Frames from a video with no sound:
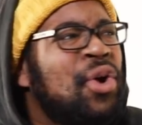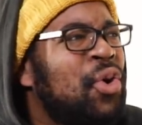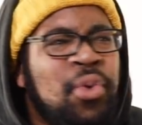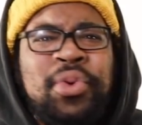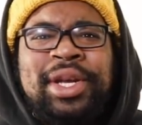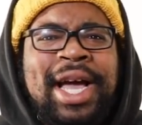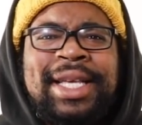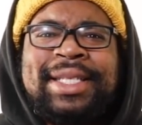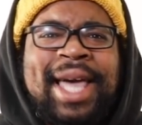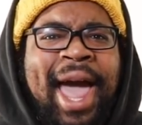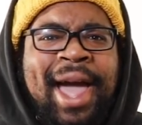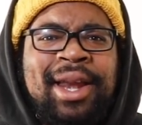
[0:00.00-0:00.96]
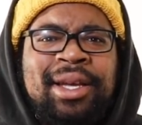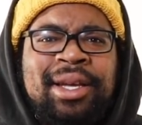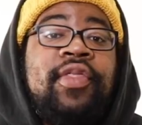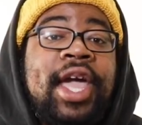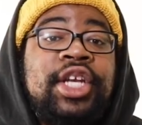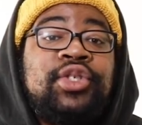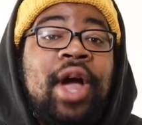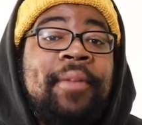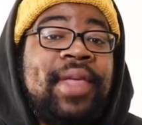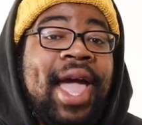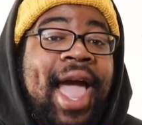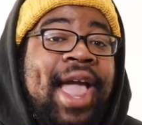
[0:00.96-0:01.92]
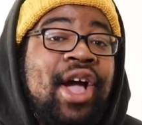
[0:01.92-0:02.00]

Who does that? They dropped the